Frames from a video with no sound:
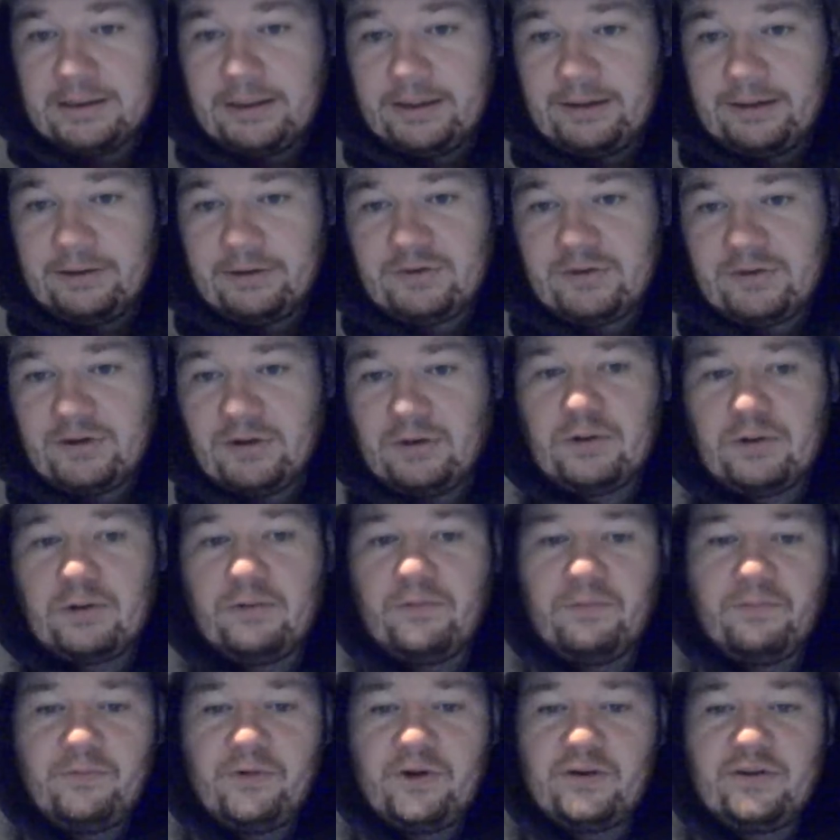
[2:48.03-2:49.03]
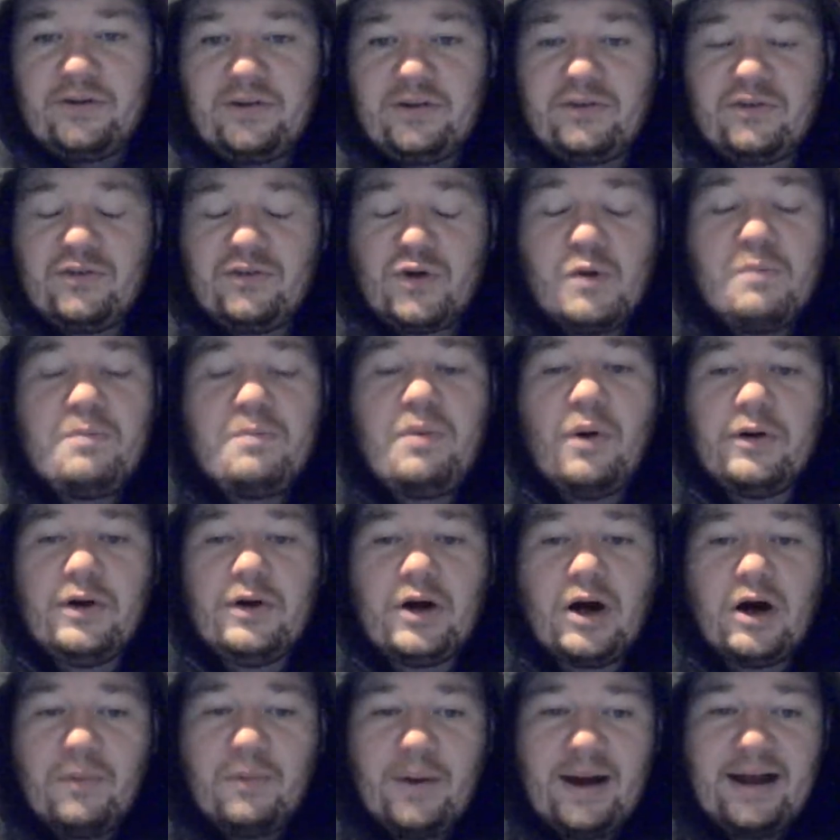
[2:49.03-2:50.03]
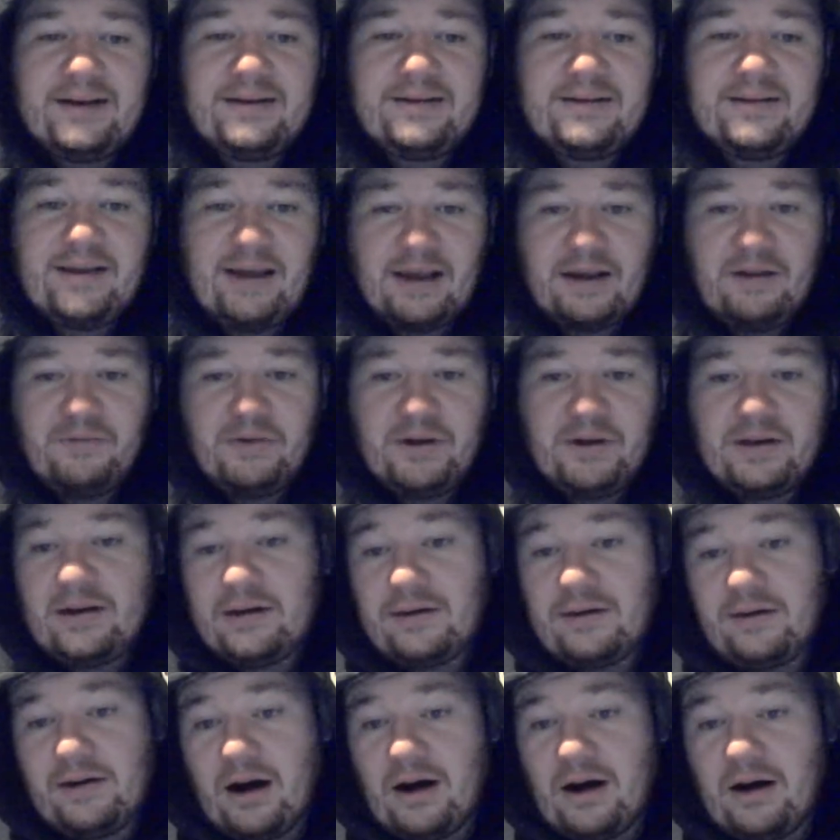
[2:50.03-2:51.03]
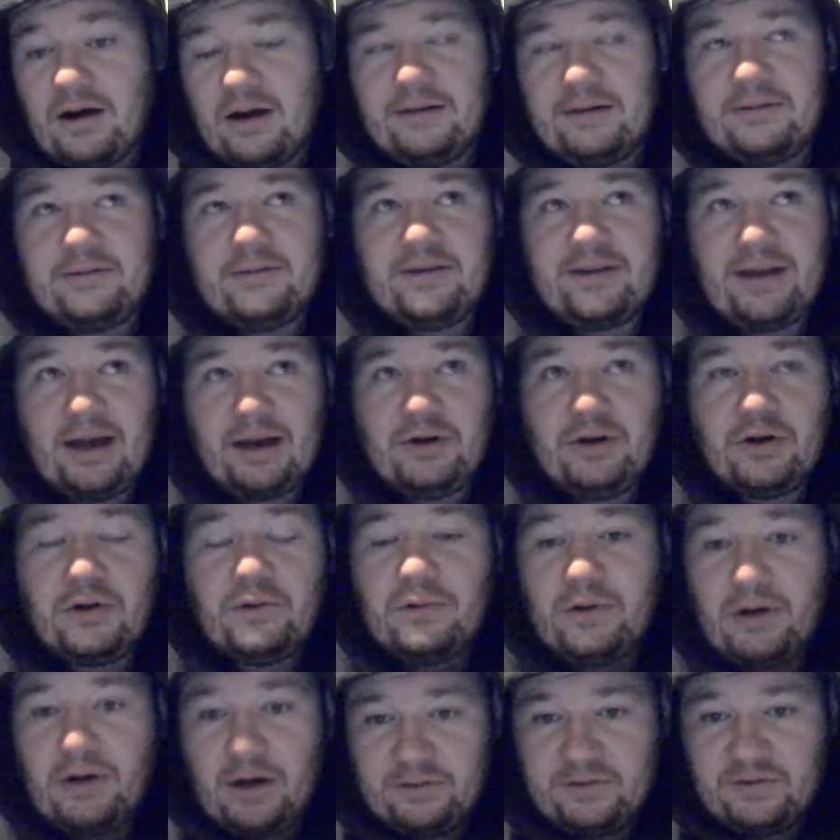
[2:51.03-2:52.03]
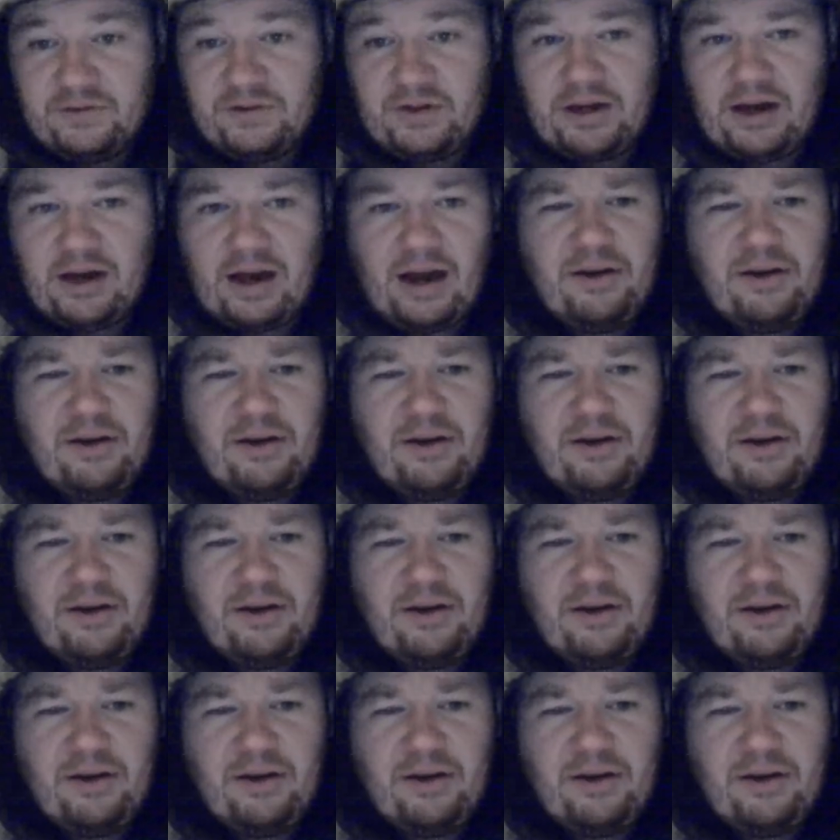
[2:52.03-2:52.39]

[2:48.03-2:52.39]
Inner Circle versus 2.0 and Daniel Garcia.